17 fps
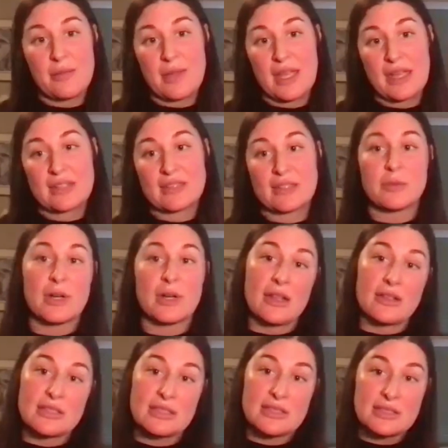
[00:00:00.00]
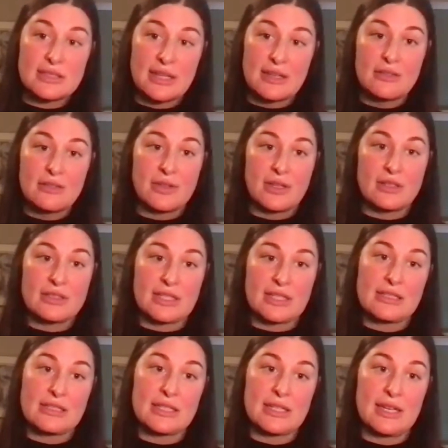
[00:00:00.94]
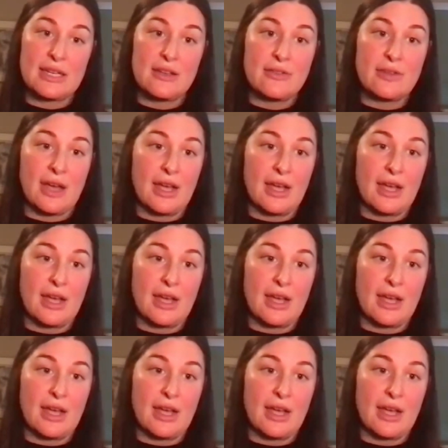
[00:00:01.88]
not make someone else's skin feel sensitive.